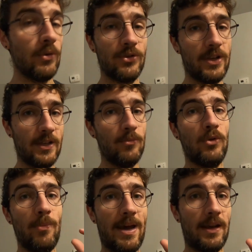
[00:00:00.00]
she got some
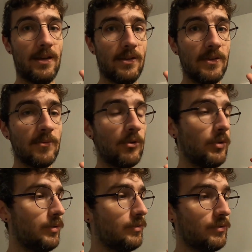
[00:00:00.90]
little magnets and some
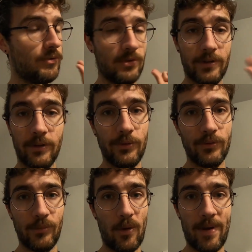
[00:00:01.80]
glue, so she's going to glue
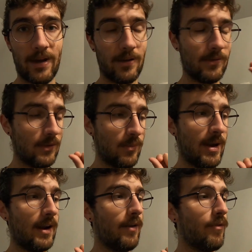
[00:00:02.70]
some little magnets to the
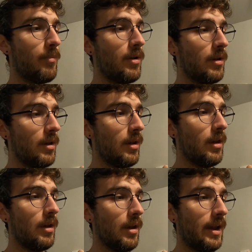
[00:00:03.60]
back of them.
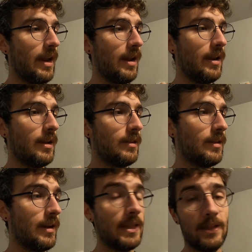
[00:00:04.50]
And
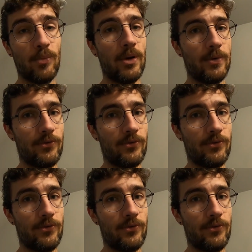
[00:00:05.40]
then I think they're pretty